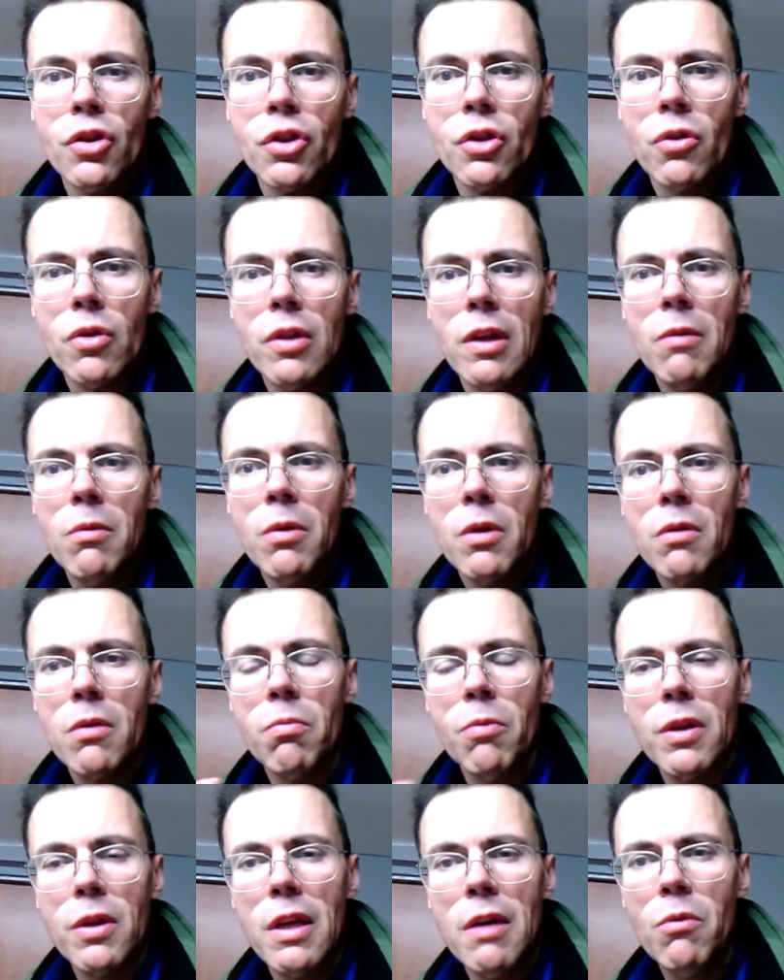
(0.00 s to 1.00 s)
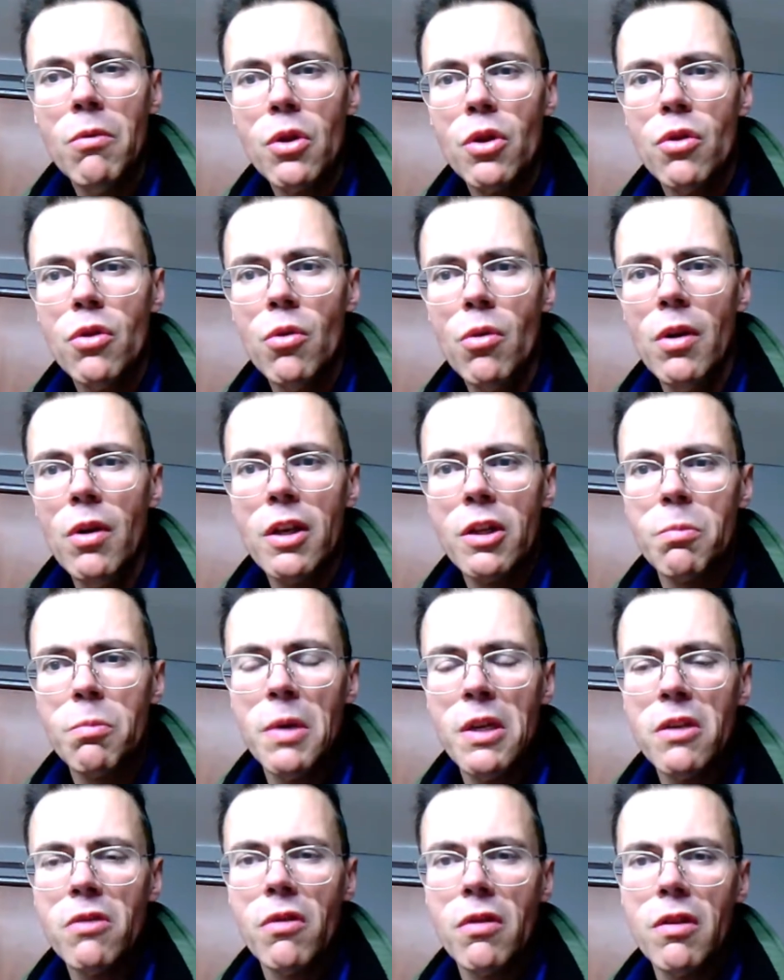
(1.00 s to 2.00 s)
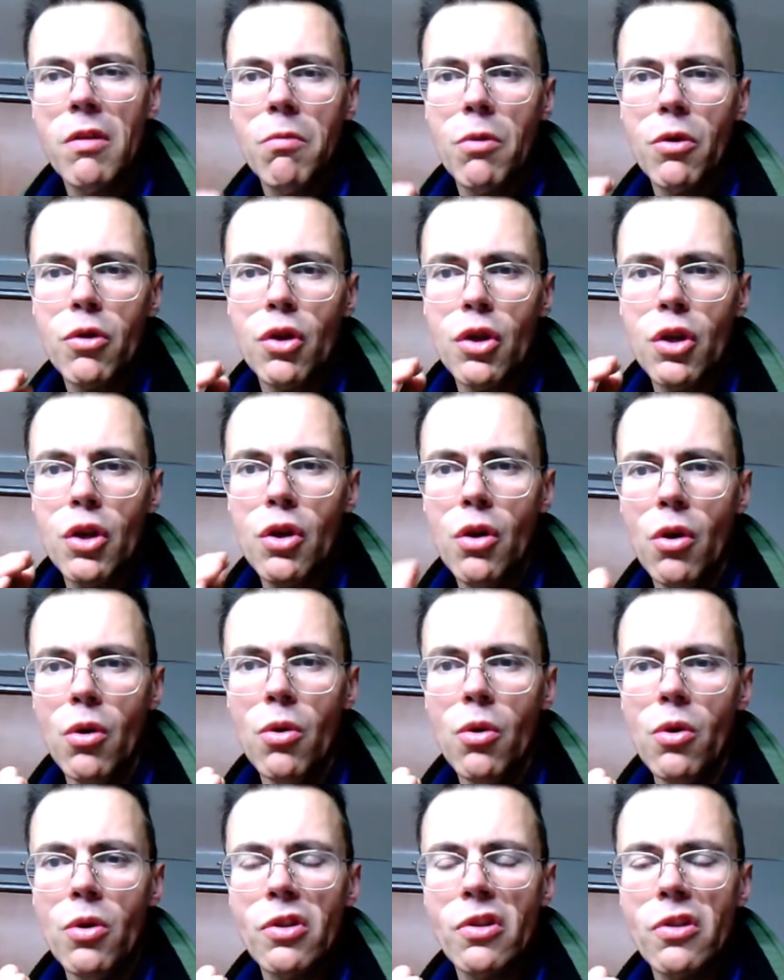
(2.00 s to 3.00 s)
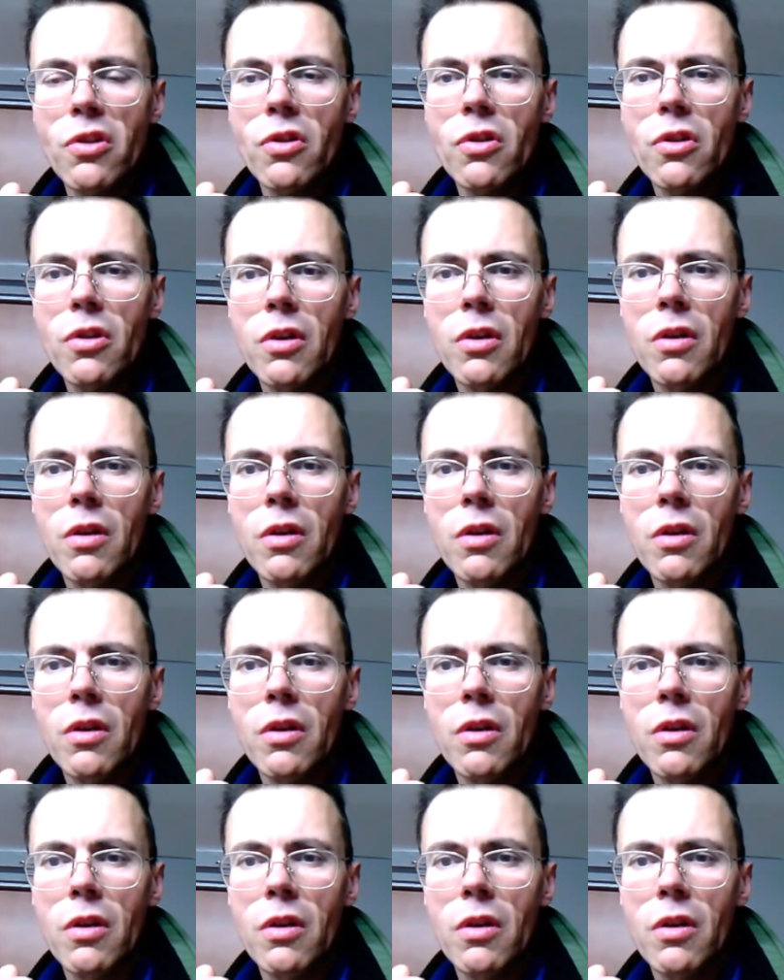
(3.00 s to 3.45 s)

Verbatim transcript: So they would, what they would do is basically they would use